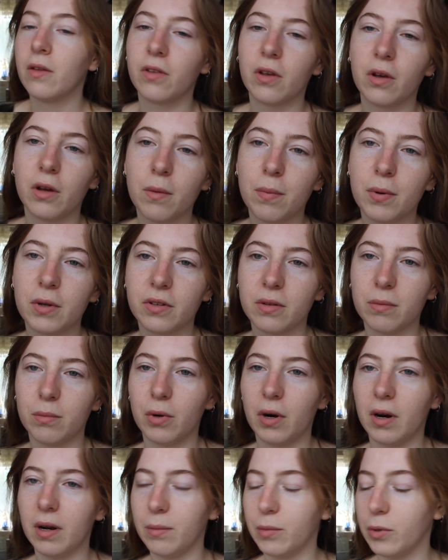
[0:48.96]
So I'm going to put some
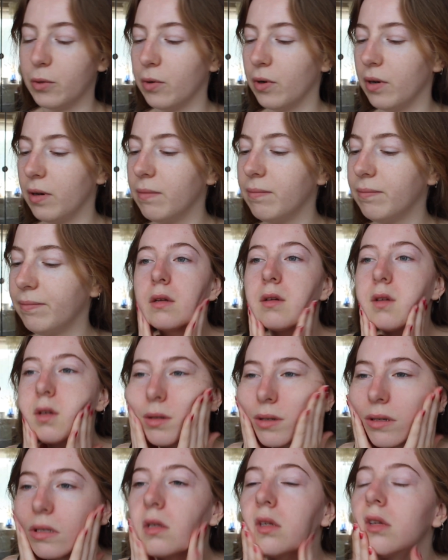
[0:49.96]
primer on.
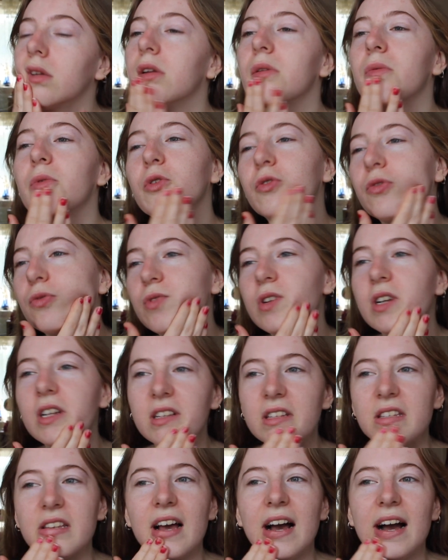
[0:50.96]
You know what's
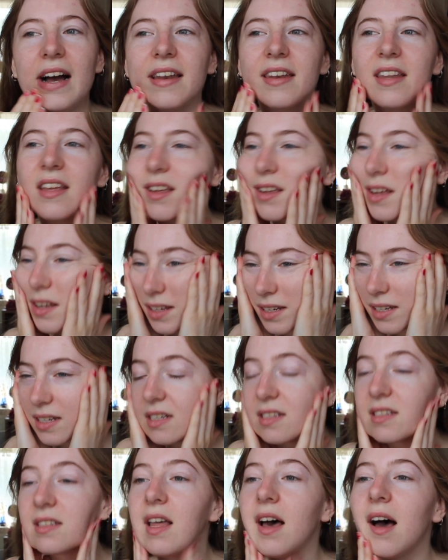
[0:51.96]
really sad?
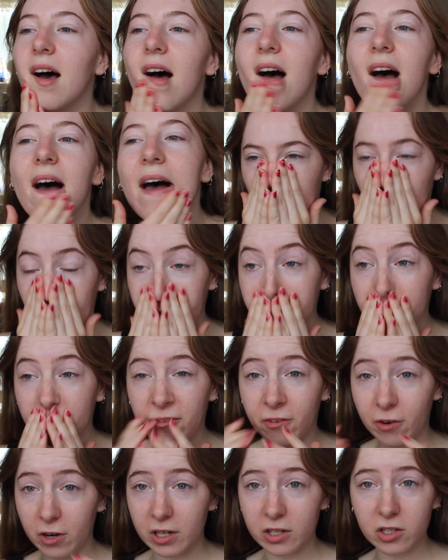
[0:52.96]
Is that my
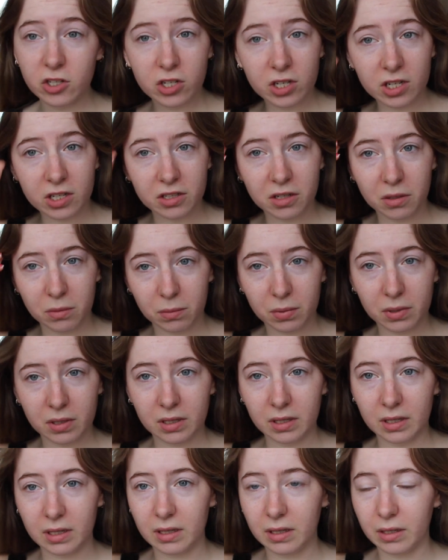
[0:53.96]
fringe has
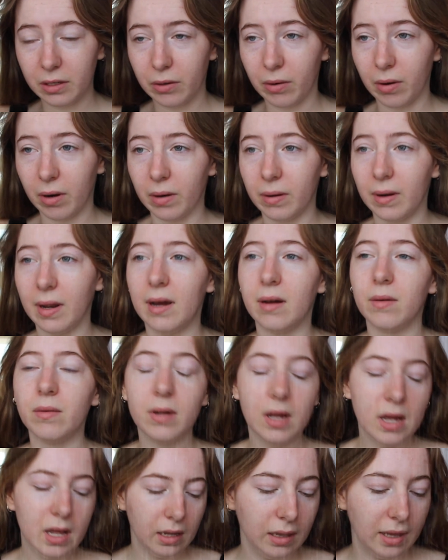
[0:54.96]
completely grown
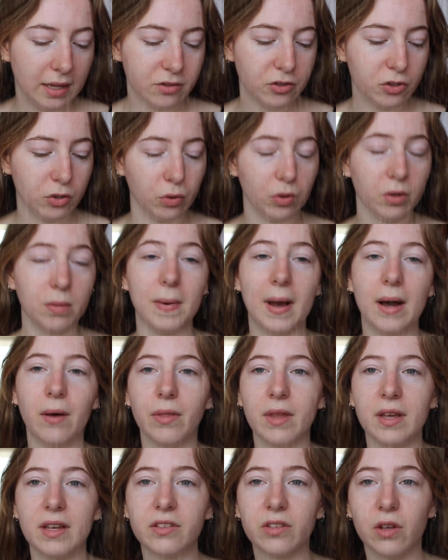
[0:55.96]
out. Let's talk
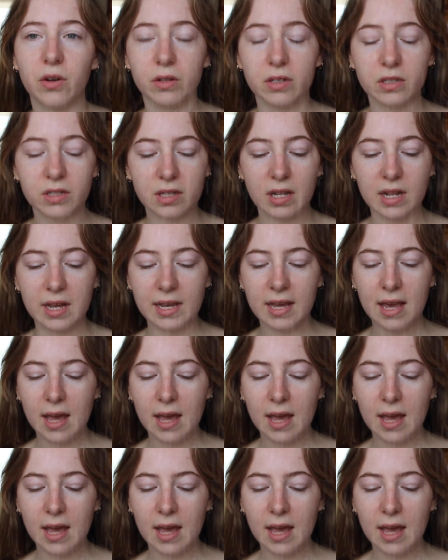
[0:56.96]
about this, honestly.